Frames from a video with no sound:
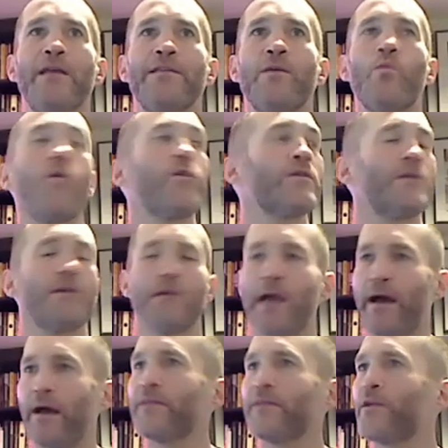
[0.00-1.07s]
the war, yeah,
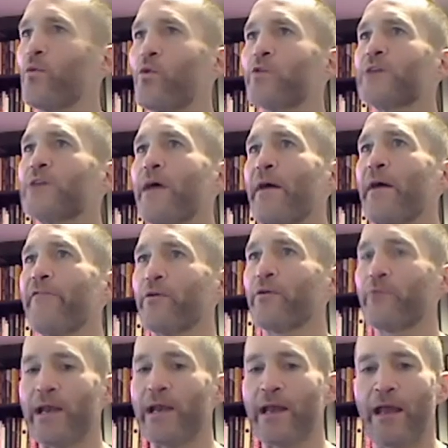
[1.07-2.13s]
the wartime effort,
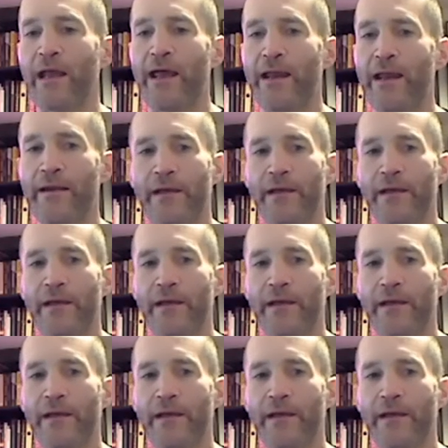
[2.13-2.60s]
right? And